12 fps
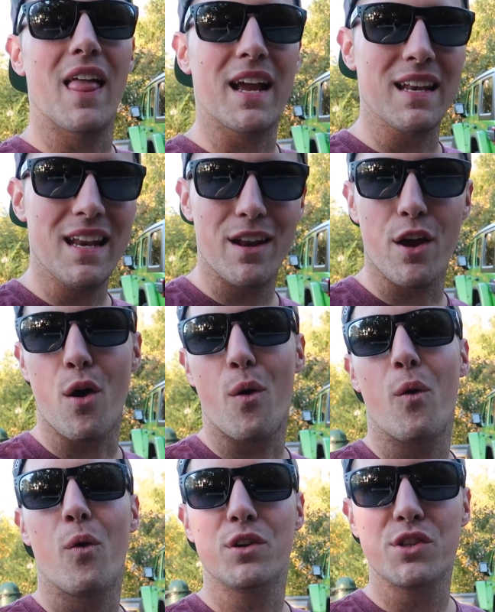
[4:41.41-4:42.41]
like
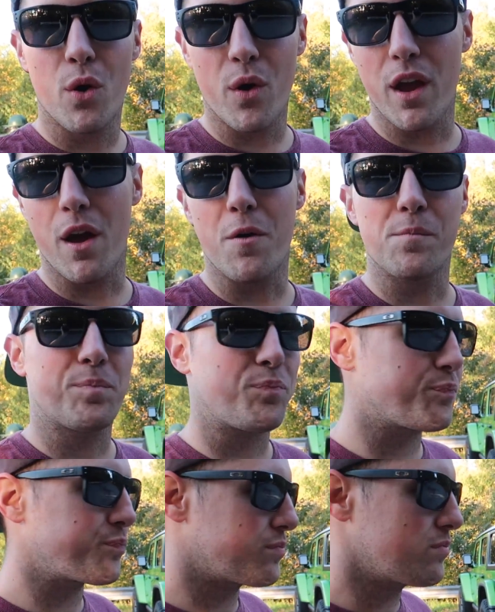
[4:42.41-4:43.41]
Nitto or Toyo.
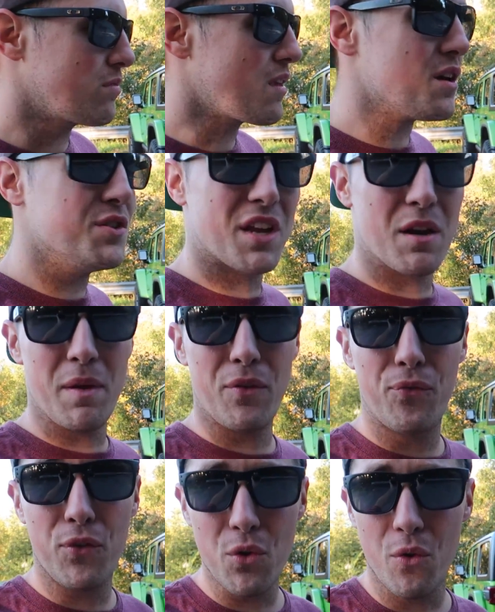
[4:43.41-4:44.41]
There's going to be
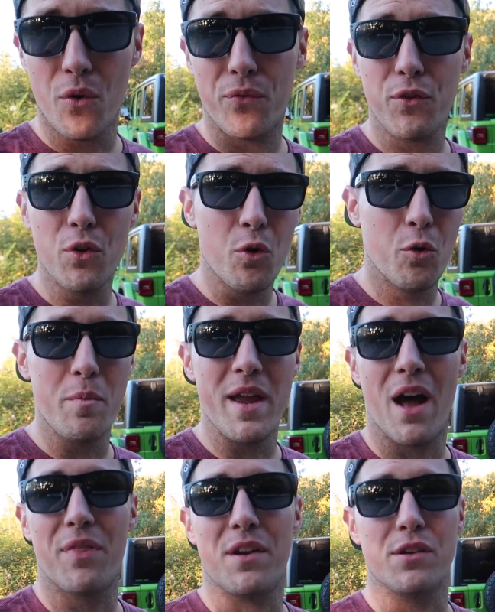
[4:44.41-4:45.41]
fuel will be
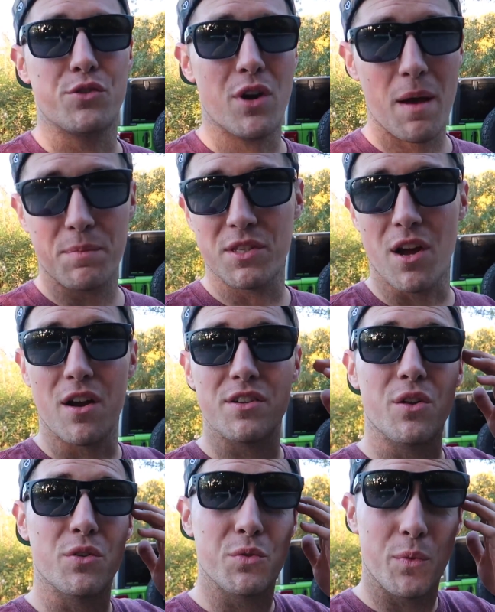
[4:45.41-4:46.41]
out there, drop
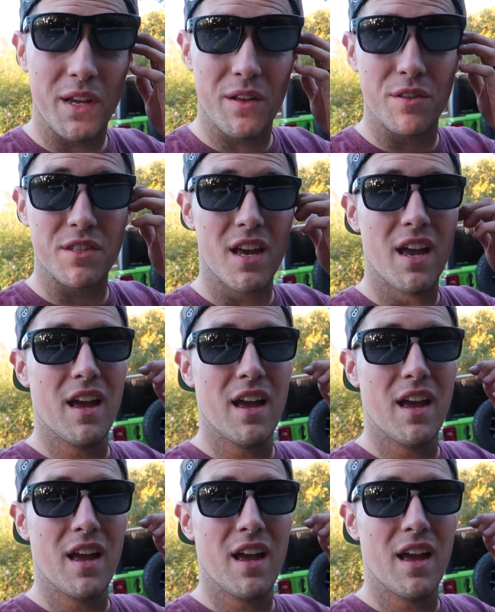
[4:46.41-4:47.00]
stars, those wheels.